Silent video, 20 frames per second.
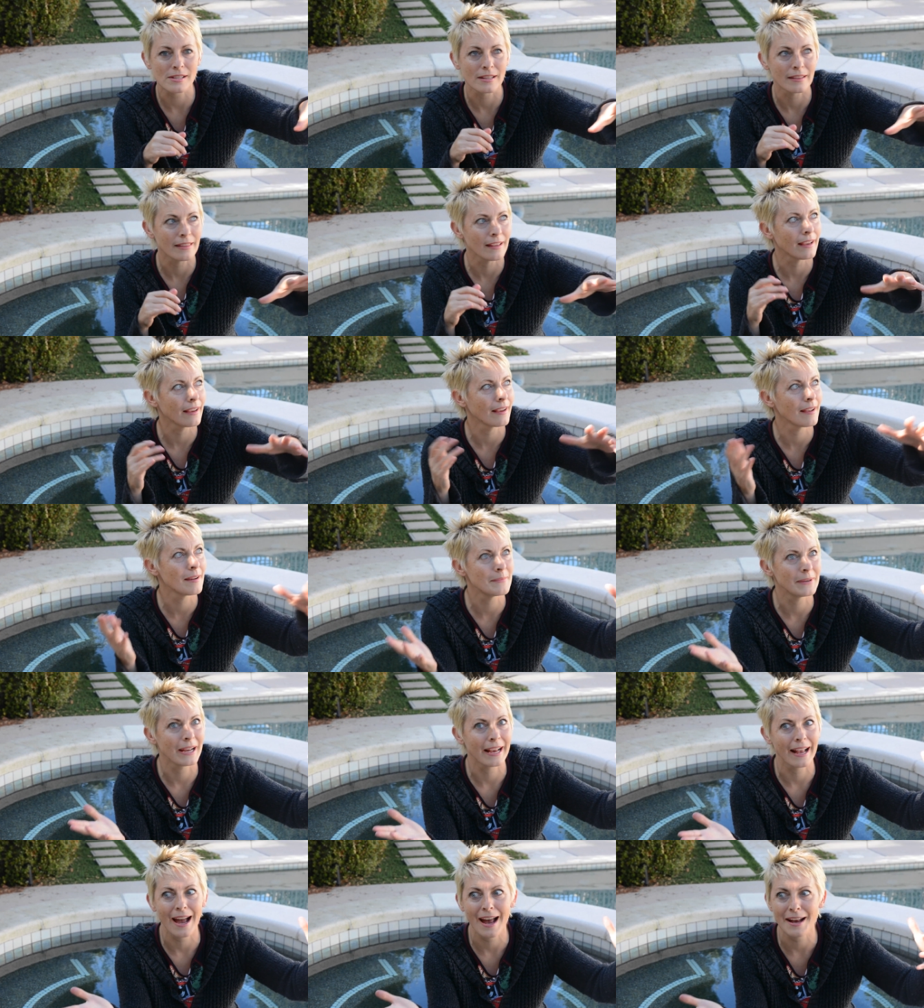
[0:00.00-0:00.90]
and thinking, oh
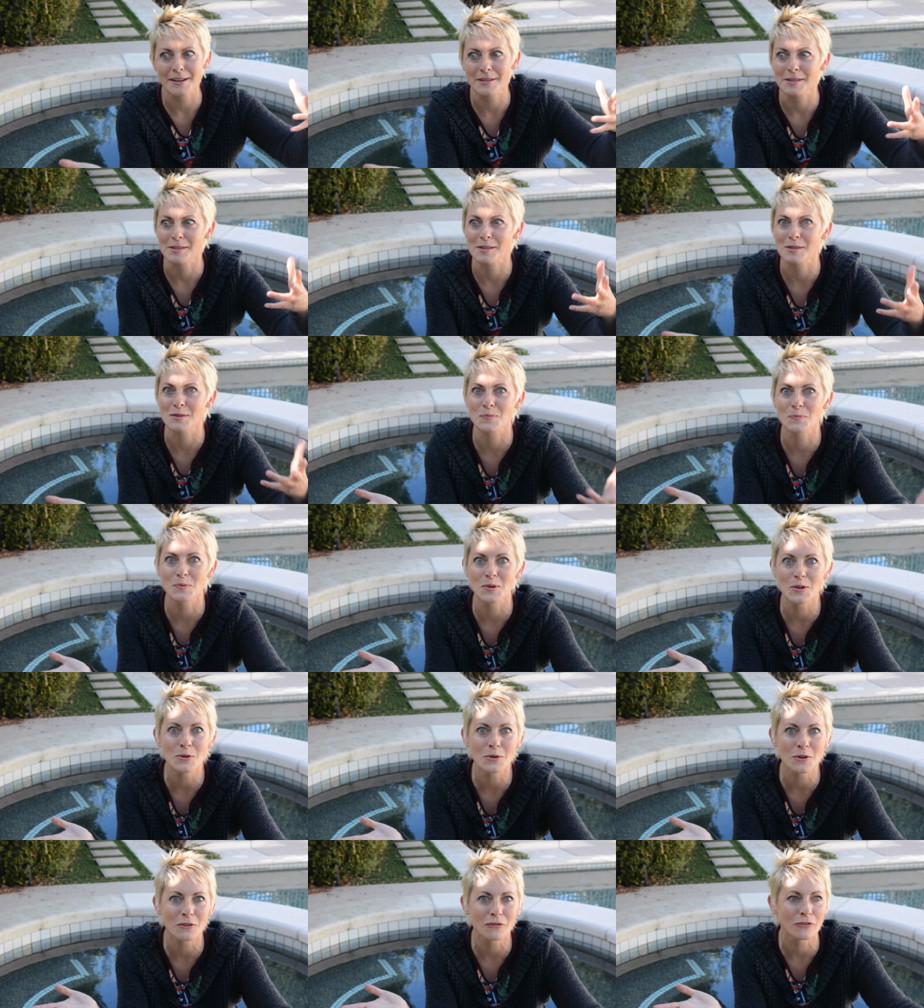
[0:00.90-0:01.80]
my gosh, this is
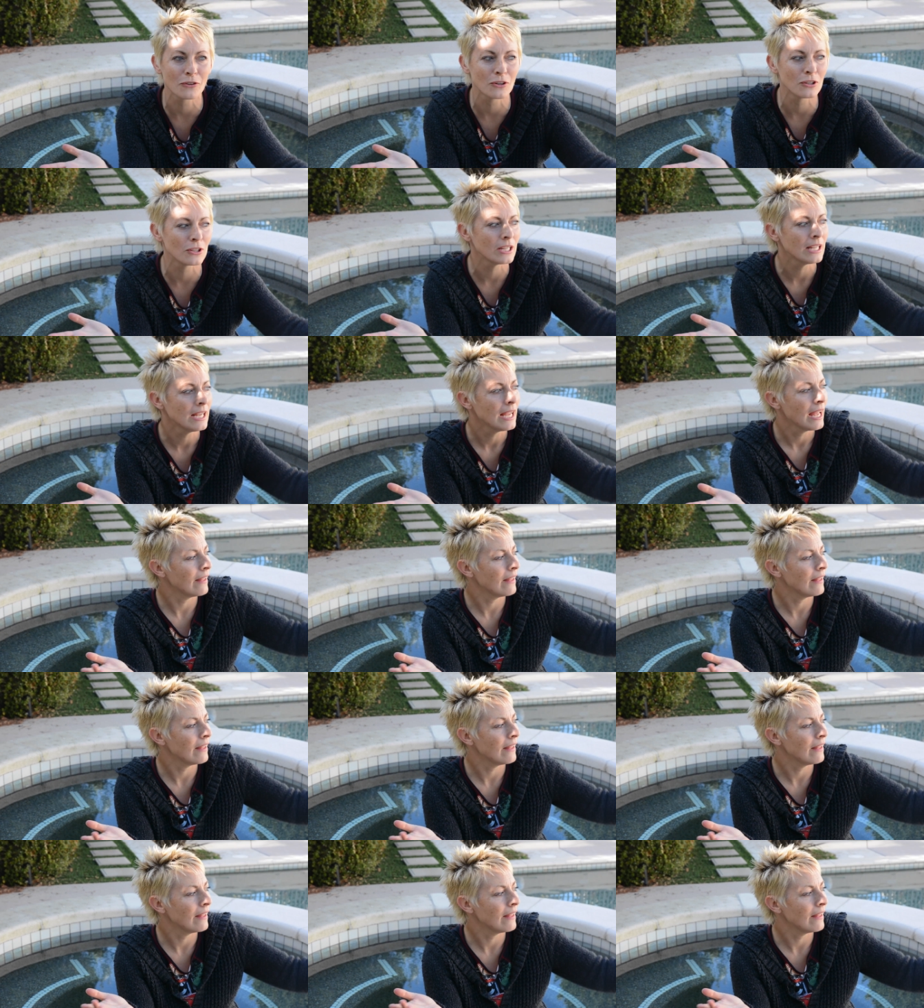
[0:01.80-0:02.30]
beautiful.